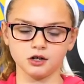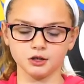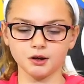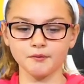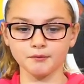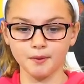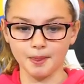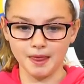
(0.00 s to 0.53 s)

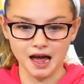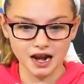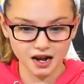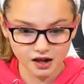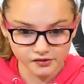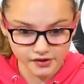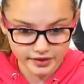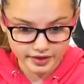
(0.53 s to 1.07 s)
went from
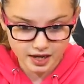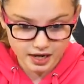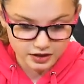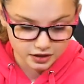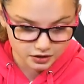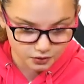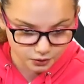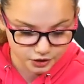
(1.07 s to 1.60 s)
that ugly thing
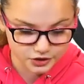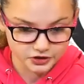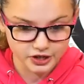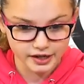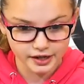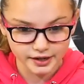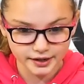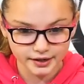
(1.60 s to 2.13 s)
to Torchic?
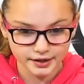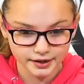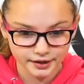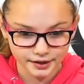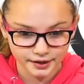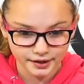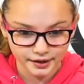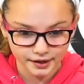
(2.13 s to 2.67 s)

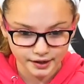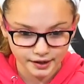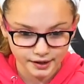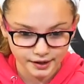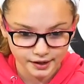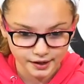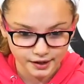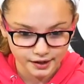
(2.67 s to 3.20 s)

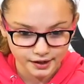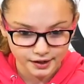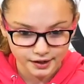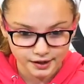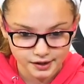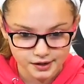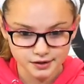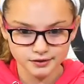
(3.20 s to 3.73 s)
Yeah, it's weird.